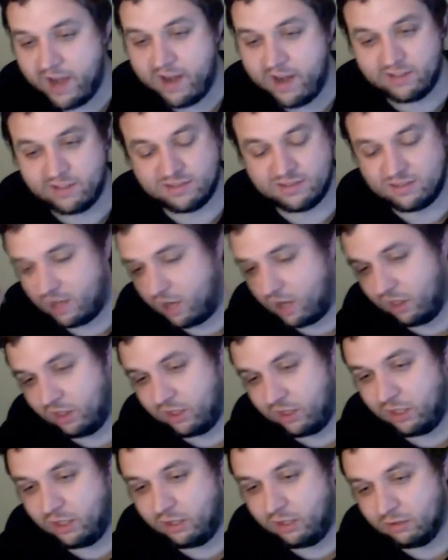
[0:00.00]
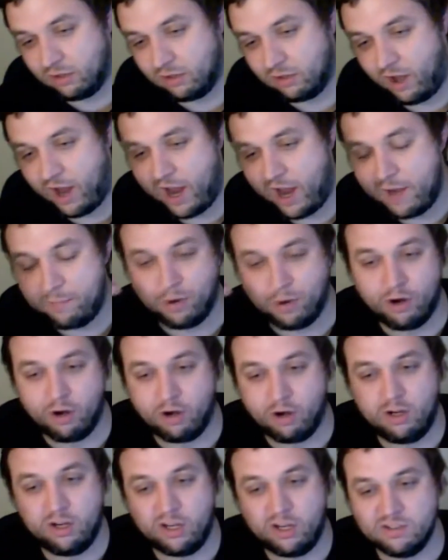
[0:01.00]
necessarily
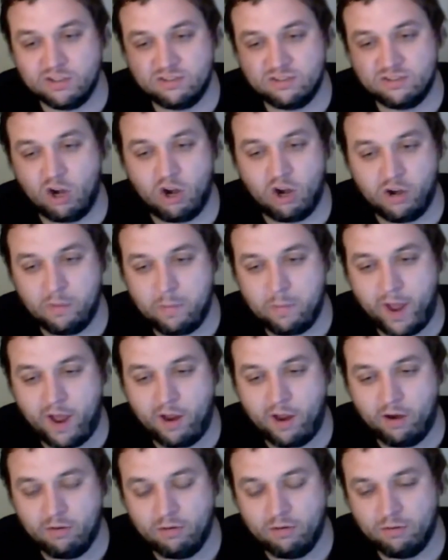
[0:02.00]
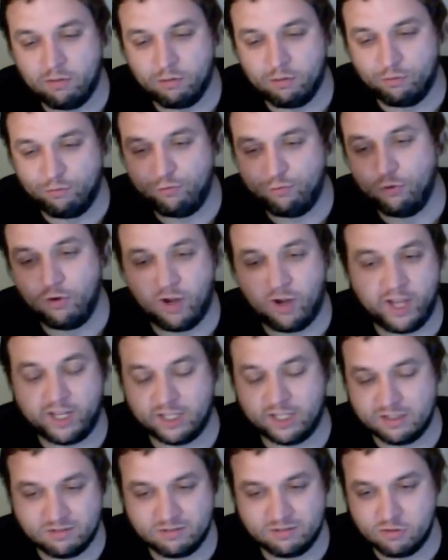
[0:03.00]
hyper concerned about the food I
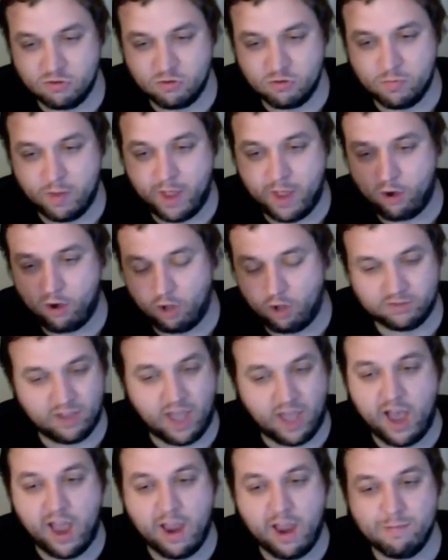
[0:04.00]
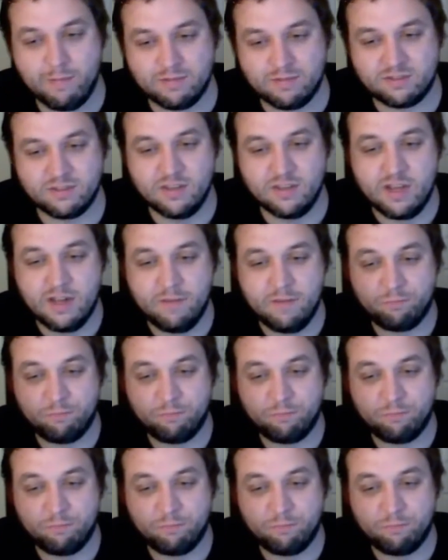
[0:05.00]
consume at all times,